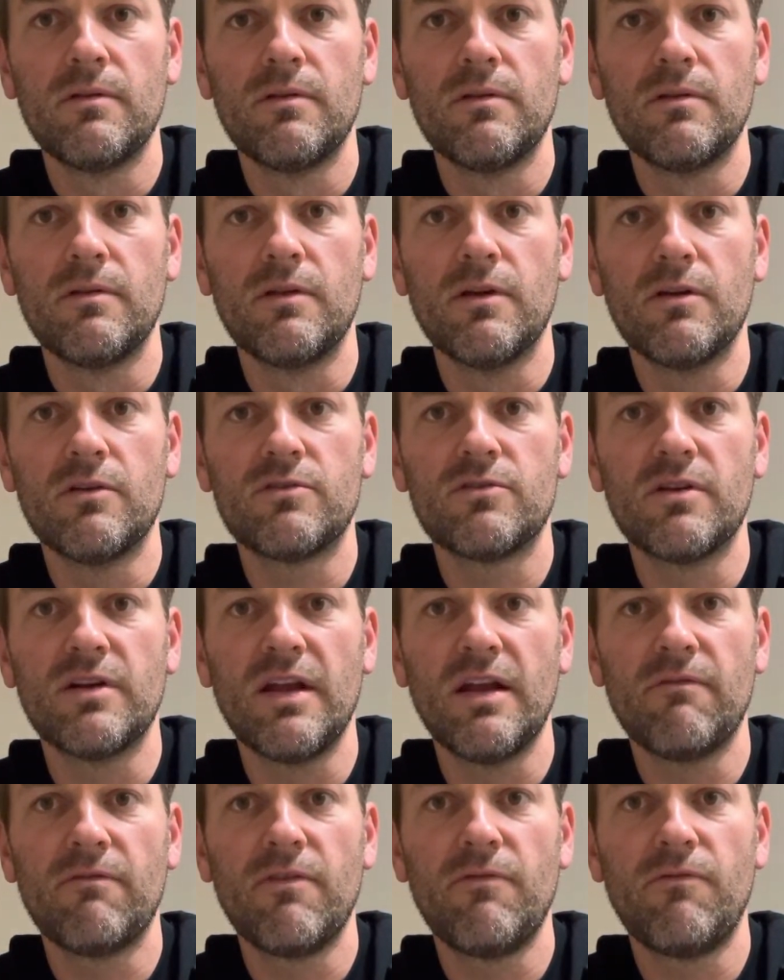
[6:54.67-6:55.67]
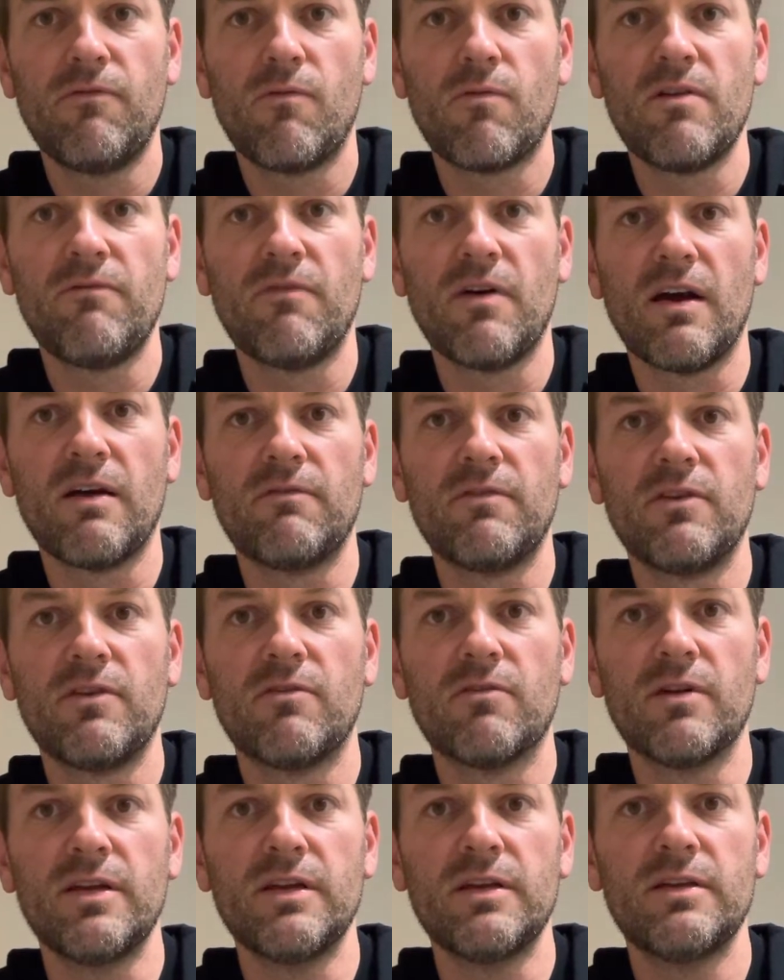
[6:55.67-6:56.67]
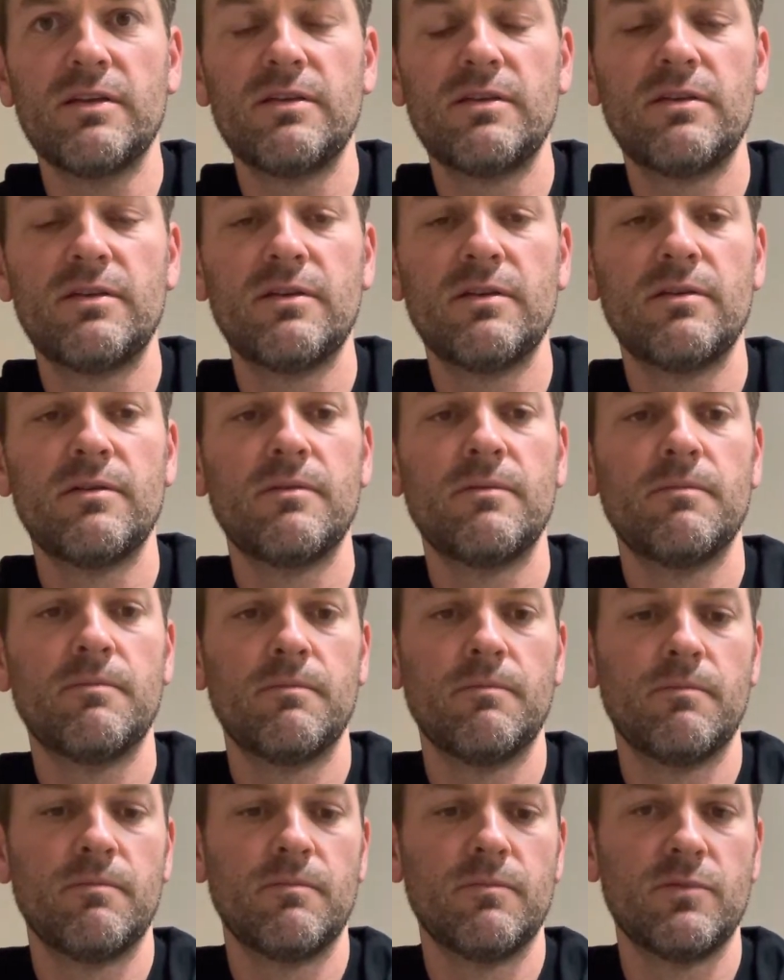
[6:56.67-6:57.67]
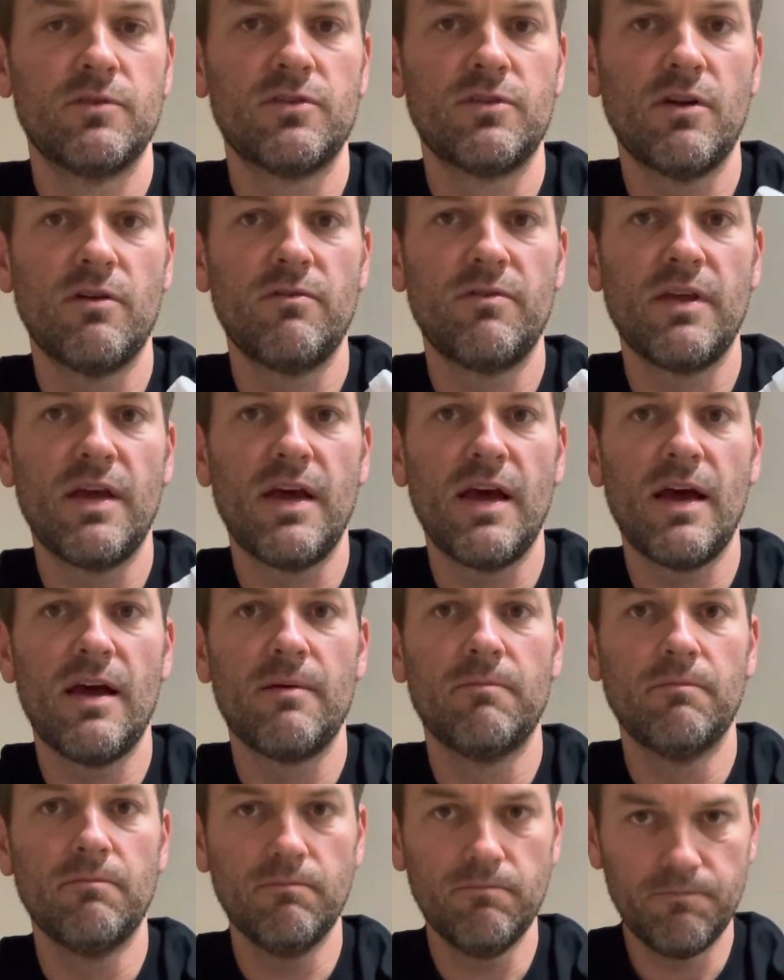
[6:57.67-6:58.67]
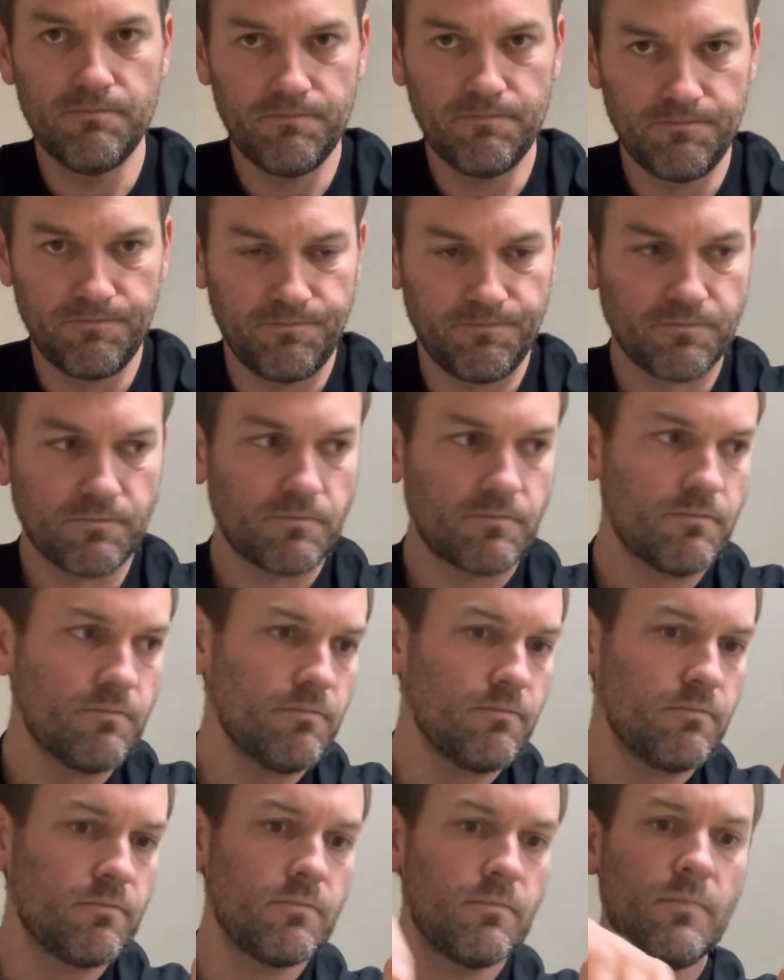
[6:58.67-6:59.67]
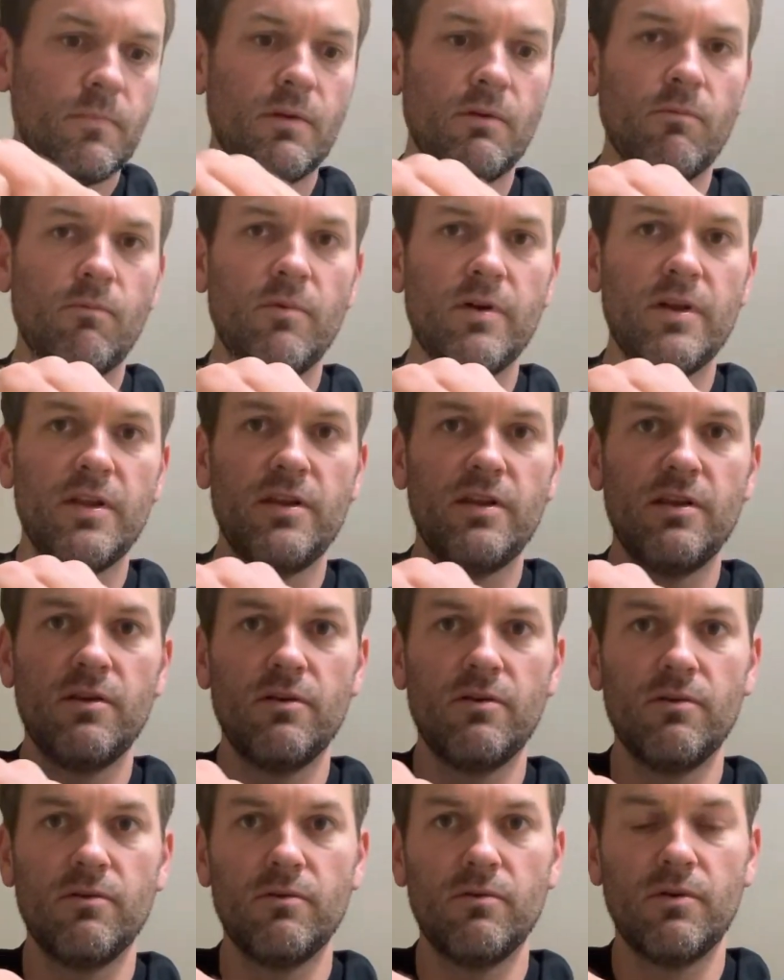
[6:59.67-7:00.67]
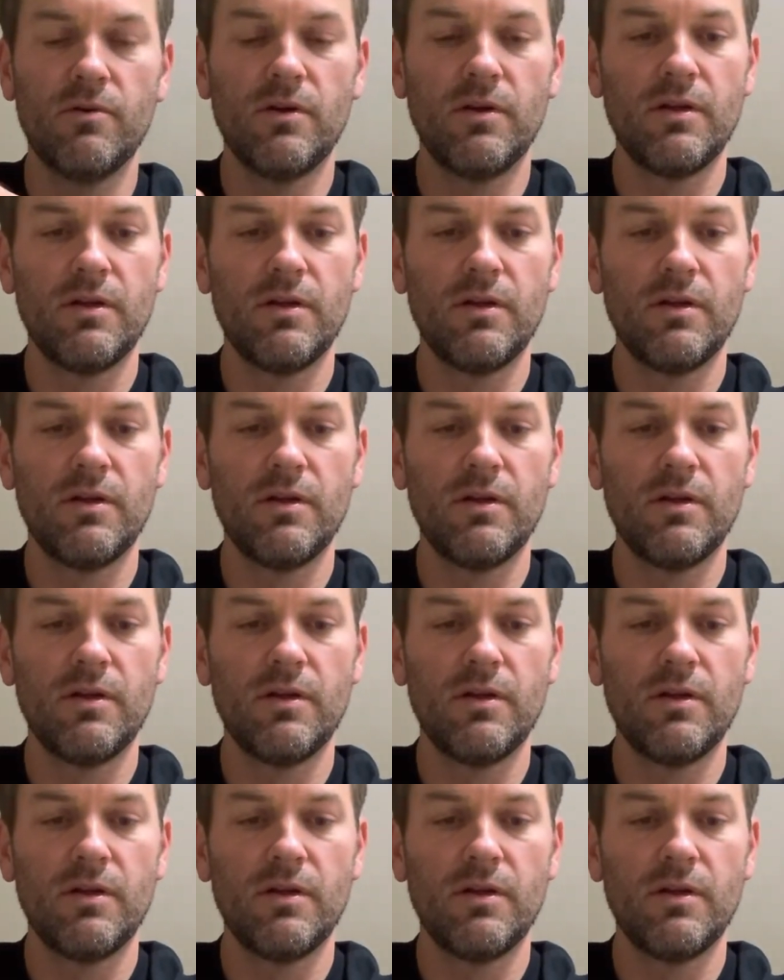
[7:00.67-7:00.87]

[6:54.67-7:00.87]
Those are at every 45 degrees so that when you